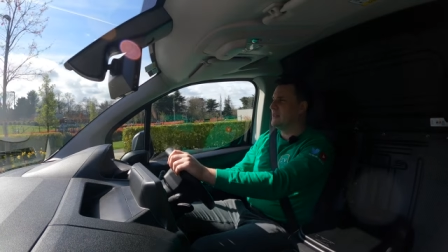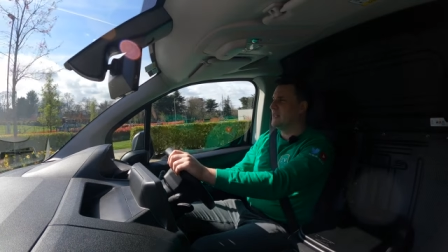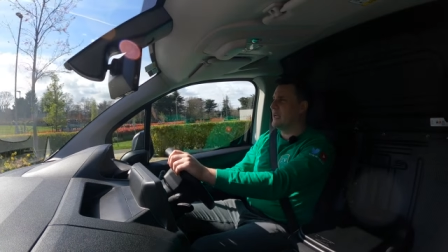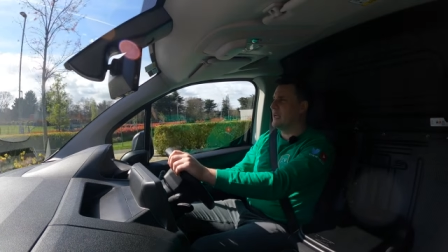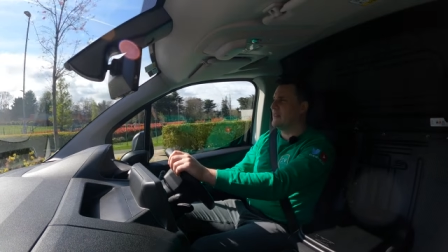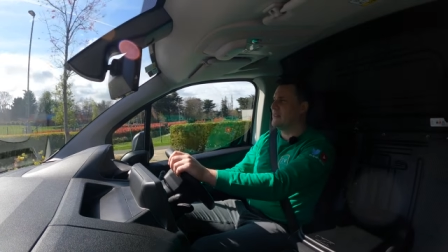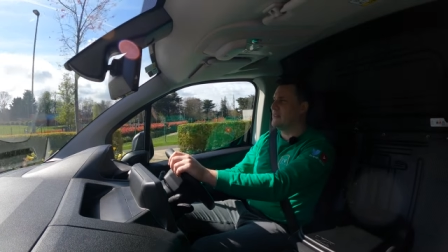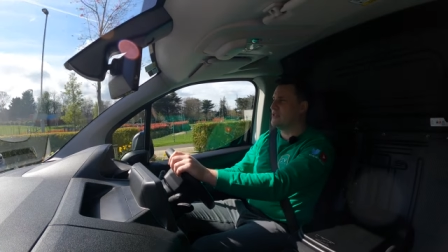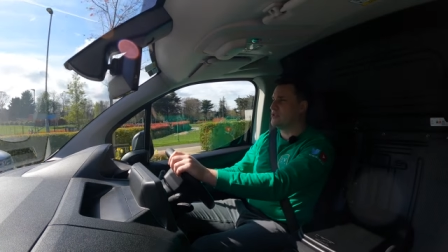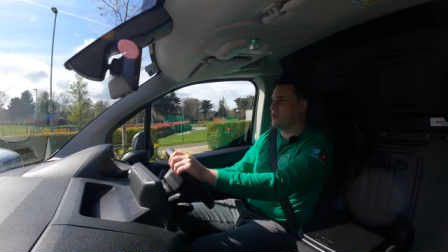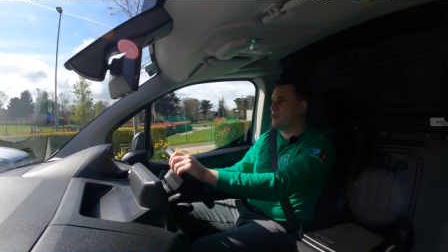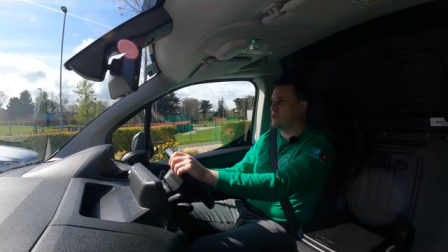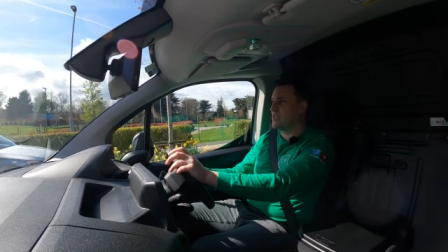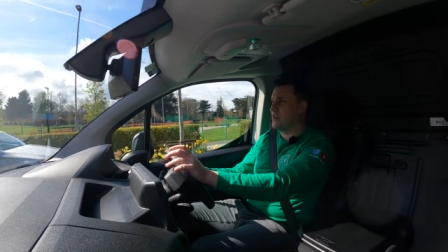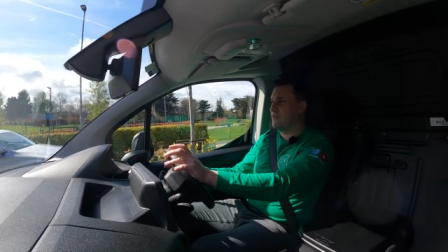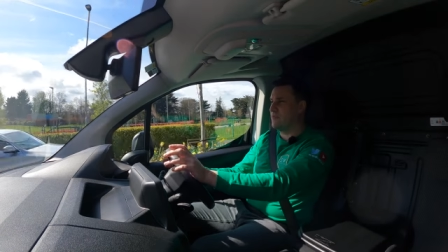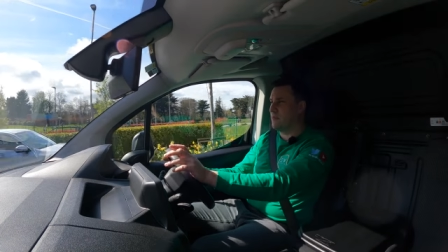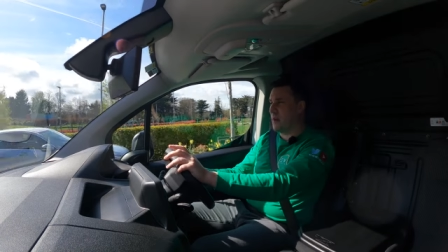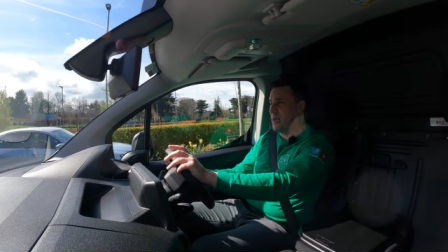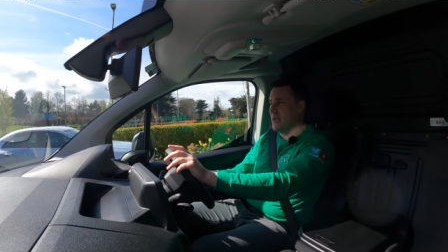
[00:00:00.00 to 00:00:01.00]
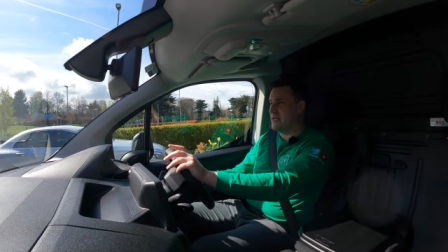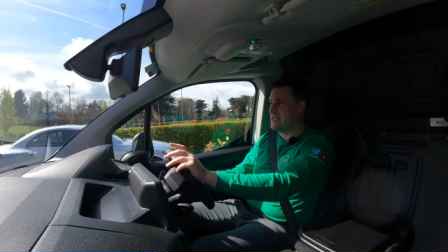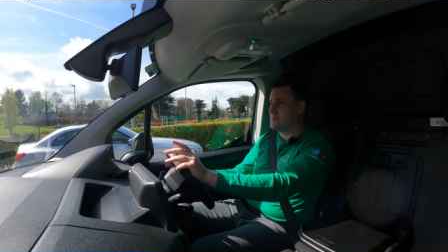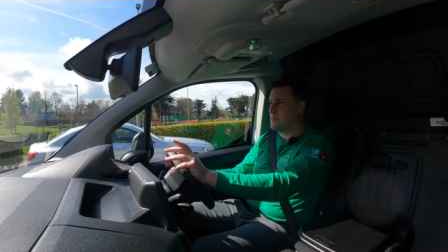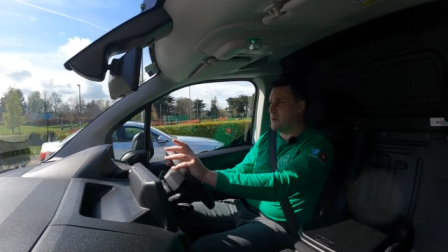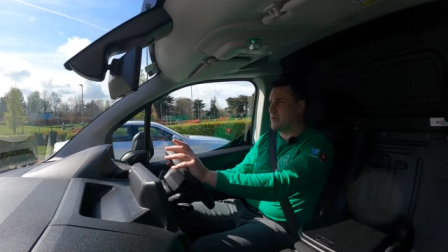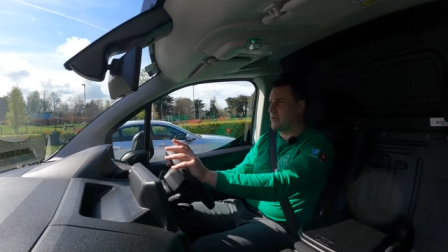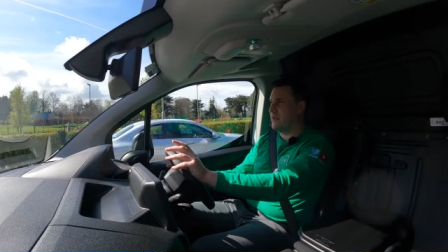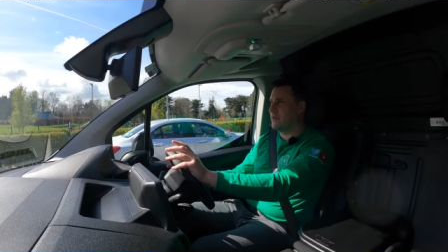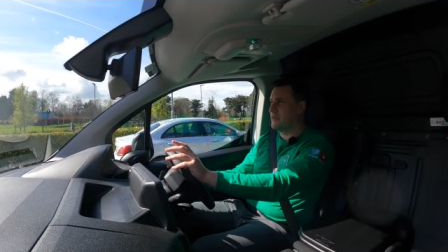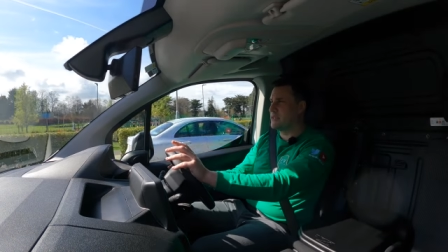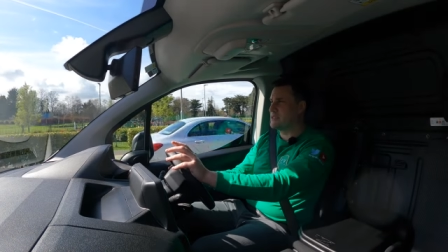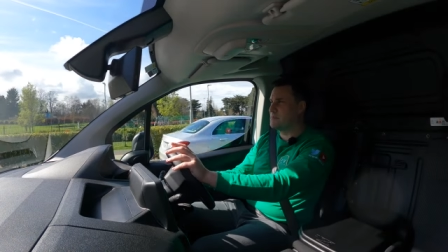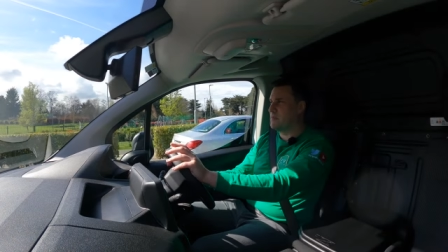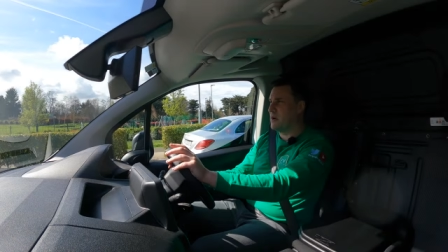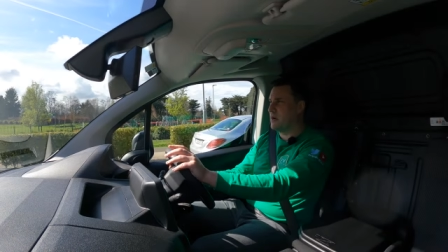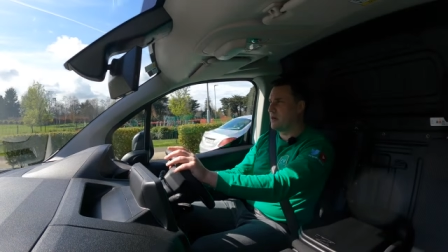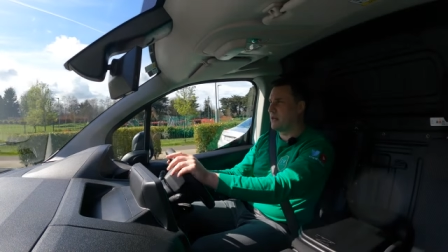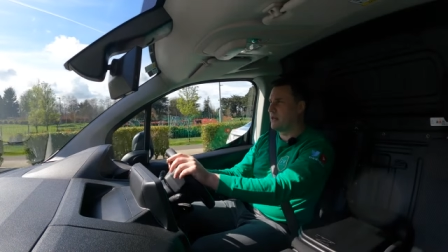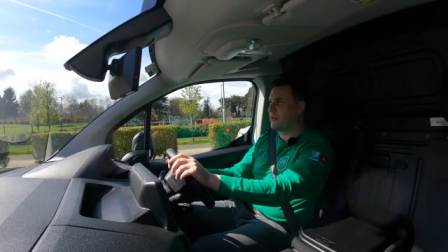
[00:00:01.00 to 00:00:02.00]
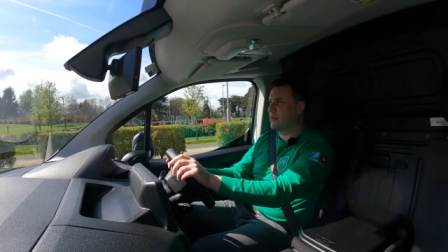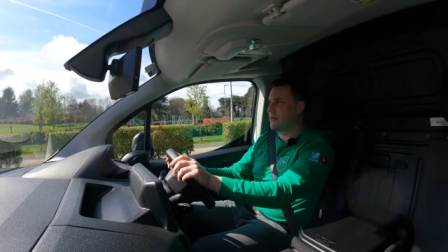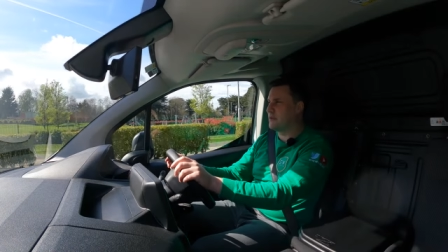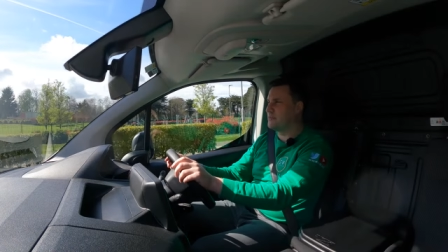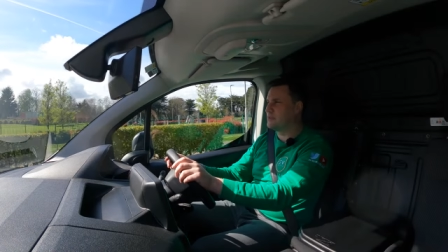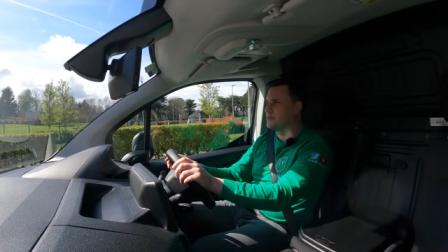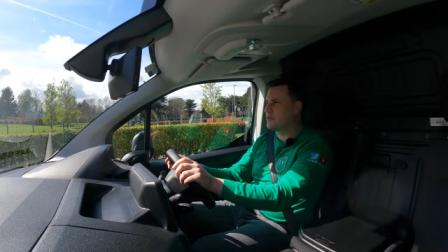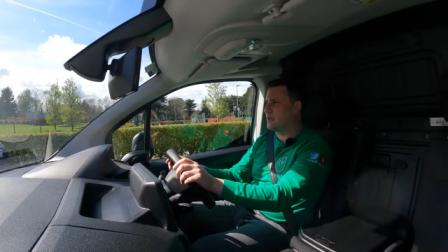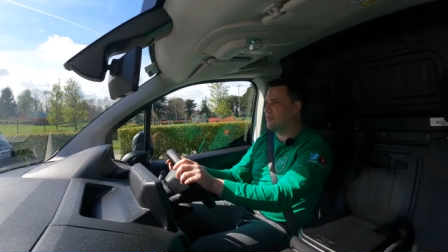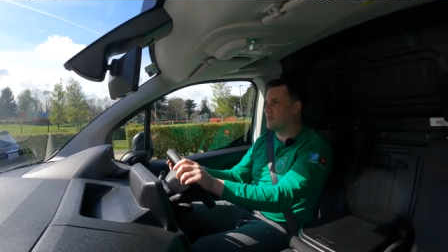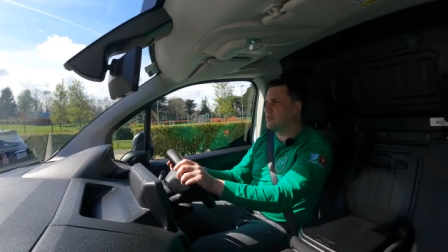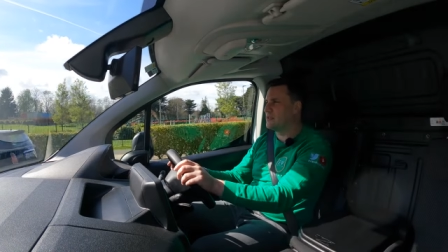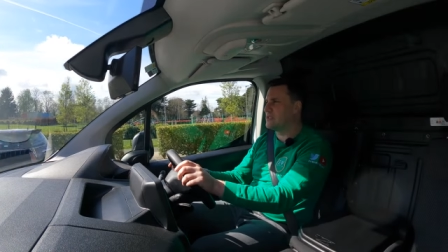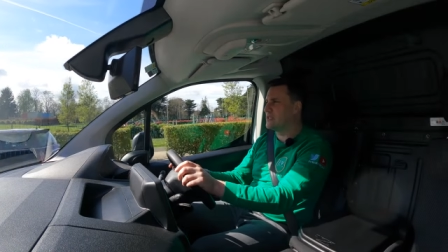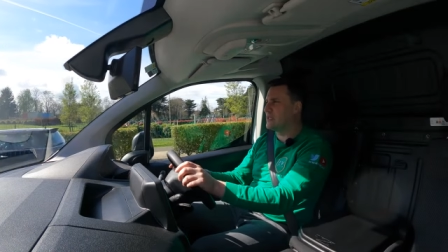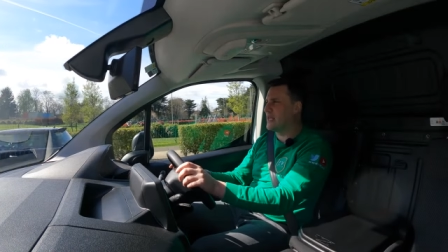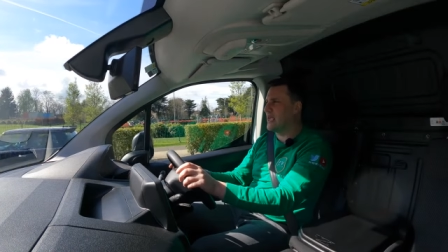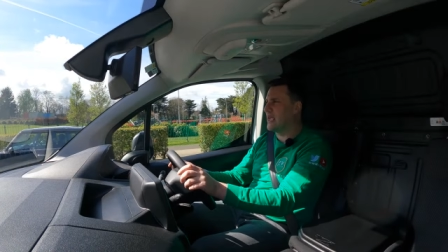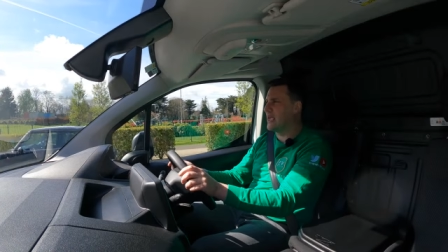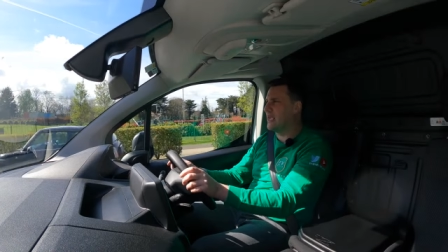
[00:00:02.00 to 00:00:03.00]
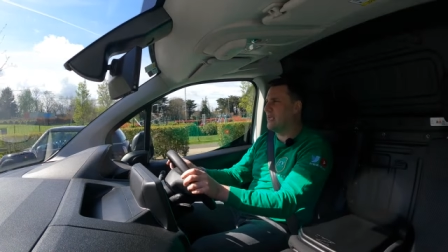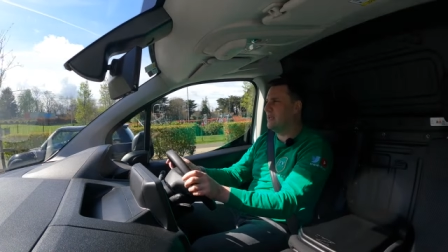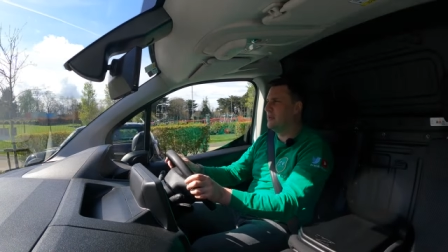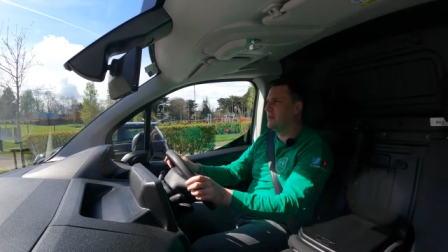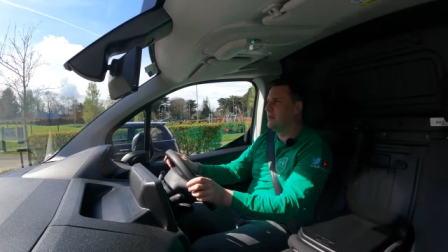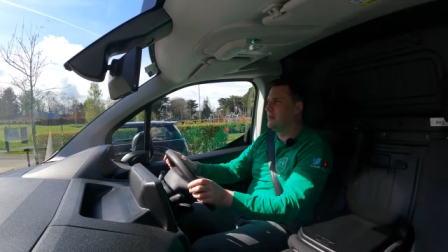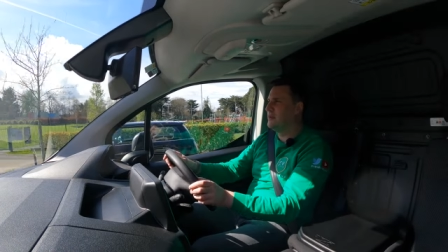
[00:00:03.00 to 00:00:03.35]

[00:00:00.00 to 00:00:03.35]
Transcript: and they don't have blind spot on this model that I'm driving today.